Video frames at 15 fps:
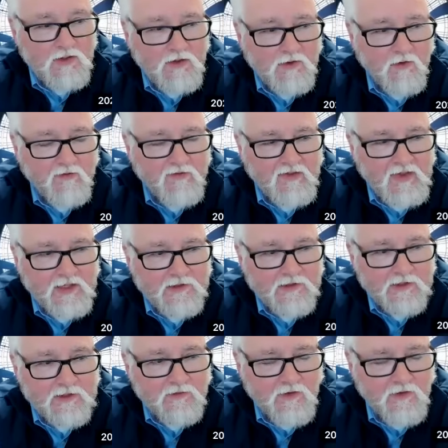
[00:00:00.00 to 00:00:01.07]
of the things
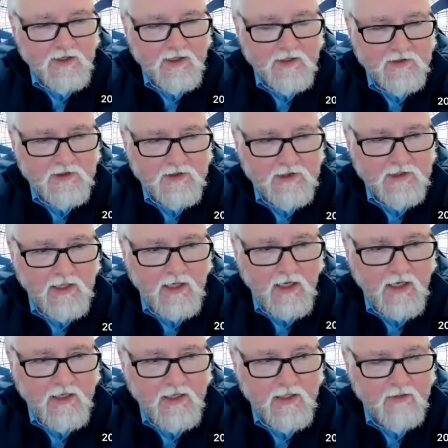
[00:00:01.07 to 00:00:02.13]
that's funny is that
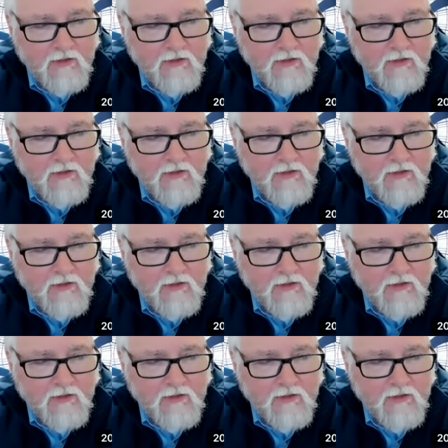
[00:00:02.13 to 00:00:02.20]
I